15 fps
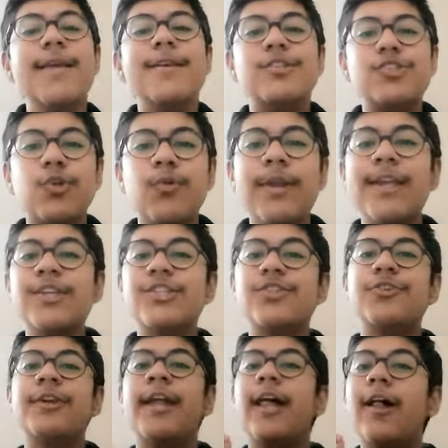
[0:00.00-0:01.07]

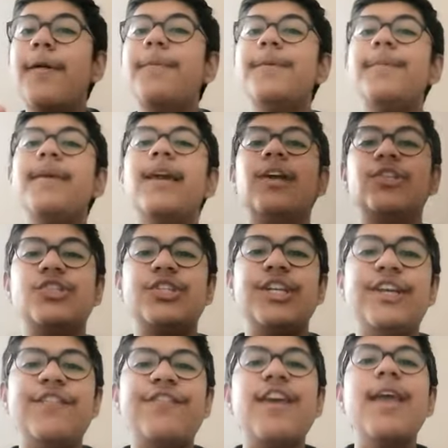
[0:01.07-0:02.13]
Sir helped me
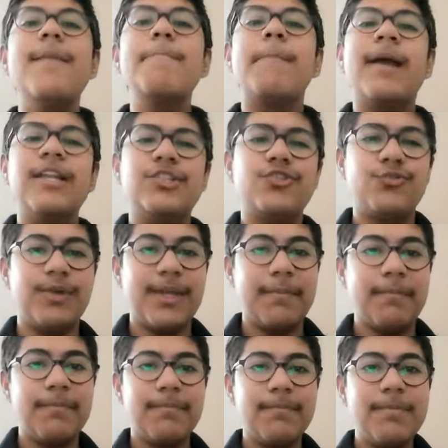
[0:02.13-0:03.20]
achieve my
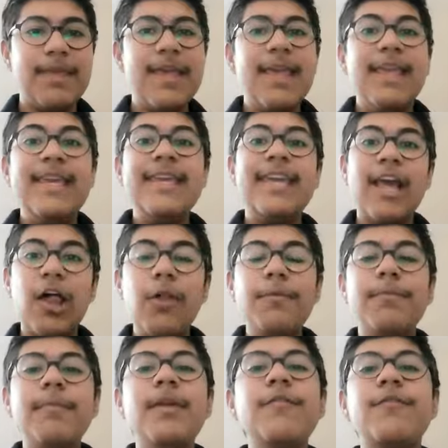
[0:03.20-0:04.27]
dream. He
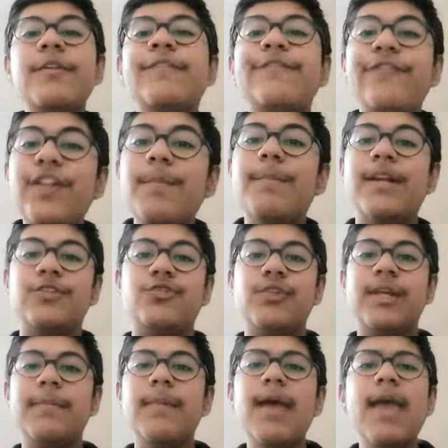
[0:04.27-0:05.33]
helped me fulfill my
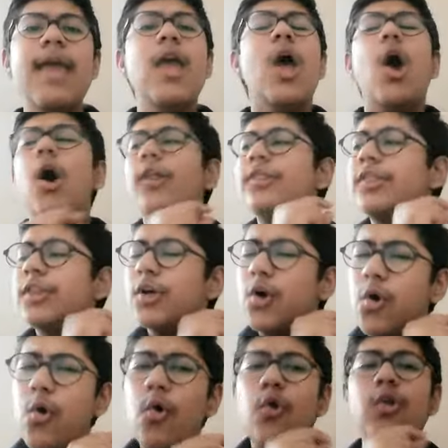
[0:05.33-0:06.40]
dream the
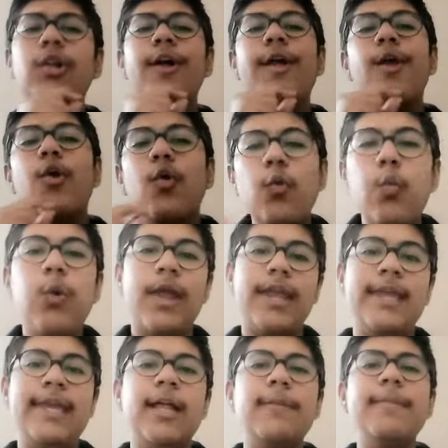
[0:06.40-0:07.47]
whole way.
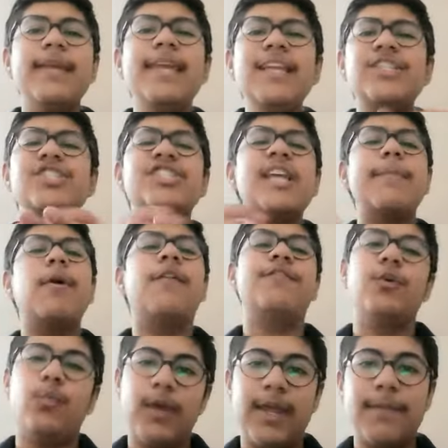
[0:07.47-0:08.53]
He helped me each step of
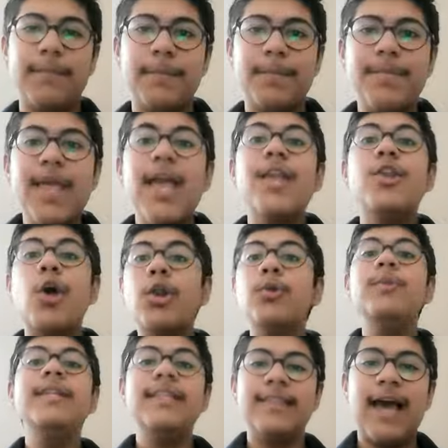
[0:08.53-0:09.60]
the way. Not
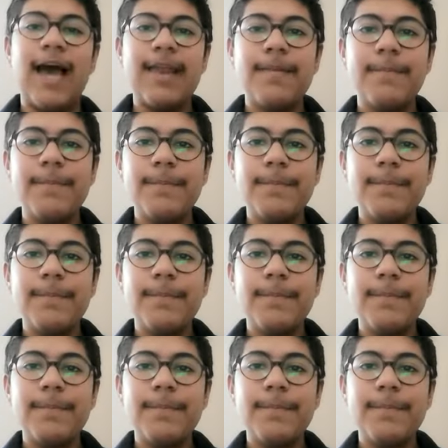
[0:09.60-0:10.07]
only that,